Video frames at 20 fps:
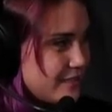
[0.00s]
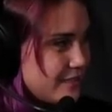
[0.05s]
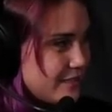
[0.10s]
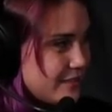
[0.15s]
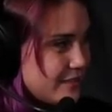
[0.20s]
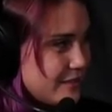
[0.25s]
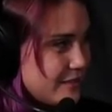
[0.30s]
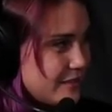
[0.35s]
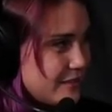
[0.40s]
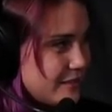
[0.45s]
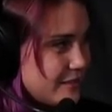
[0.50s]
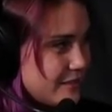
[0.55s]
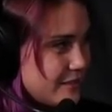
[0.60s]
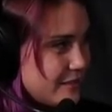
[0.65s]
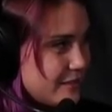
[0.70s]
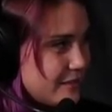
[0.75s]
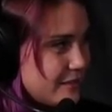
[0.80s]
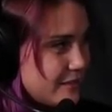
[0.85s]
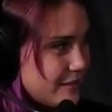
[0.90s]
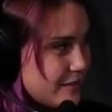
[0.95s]

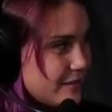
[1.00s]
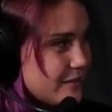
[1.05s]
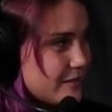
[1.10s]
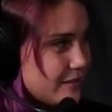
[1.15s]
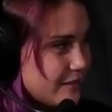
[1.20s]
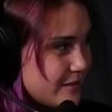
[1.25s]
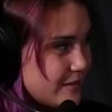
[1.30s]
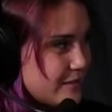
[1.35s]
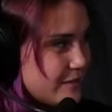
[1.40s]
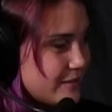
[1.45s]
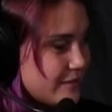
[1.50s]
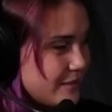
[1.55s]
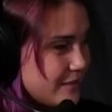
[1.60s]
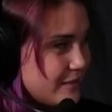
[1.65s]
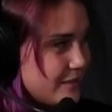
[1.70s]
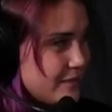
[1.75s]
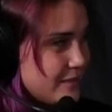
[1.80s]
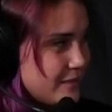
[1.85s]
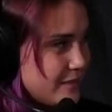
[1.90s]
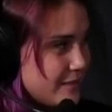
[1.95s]

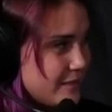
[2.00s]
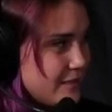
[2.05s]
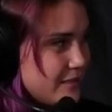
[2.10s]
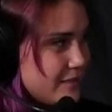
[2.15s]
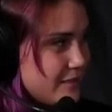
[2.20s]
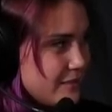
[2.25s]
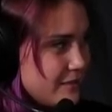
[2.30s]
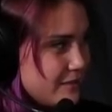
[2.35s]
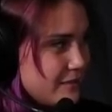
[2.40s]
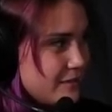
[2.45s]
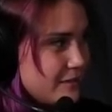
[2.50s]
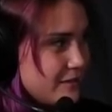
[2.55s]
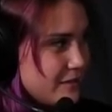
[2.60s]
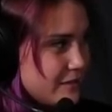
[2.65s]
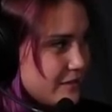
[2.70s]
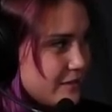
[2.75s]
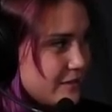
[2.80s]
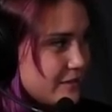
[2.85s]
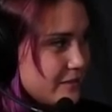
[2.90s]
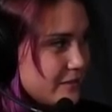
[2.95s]

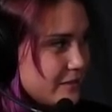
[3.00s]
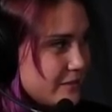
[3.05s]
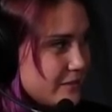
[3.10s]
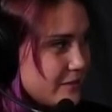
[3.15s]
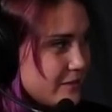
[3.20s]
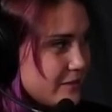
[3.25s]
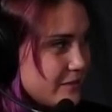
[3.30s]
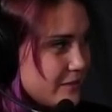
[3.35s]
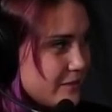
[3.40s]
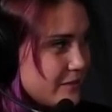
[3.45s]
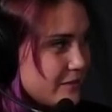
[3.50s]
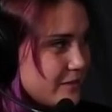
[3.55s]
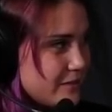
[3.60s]
(not speaking)